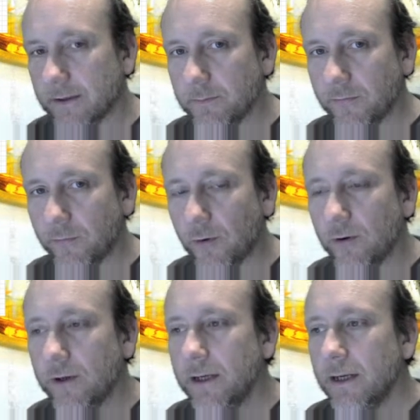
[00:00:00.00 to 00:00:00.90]

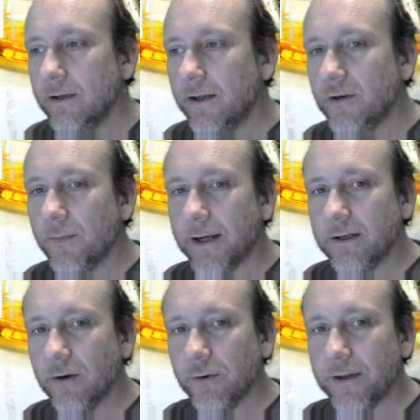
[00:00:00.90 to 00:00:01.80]
before, then you
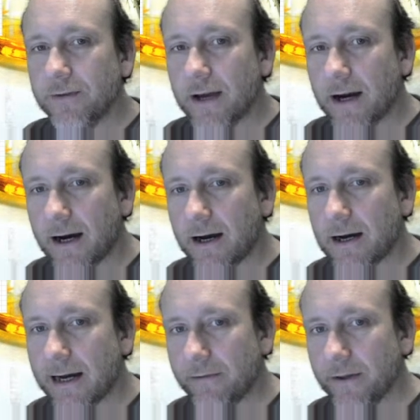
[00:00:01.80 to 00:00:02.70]
might know that there
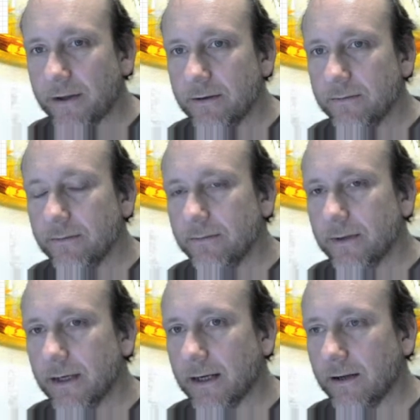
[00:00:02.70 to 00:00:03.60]
are other
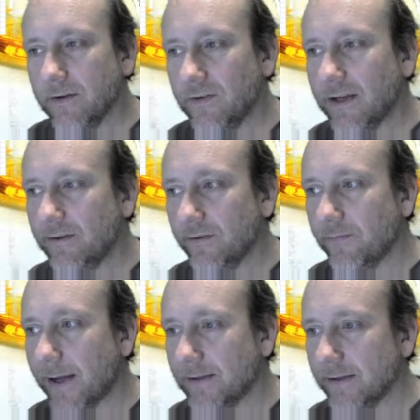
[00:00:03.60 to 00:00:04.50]
states of
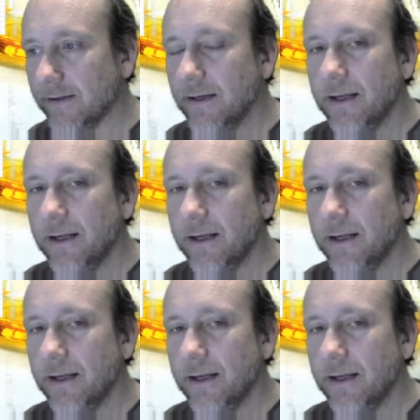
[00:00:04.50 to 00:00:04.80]
matter,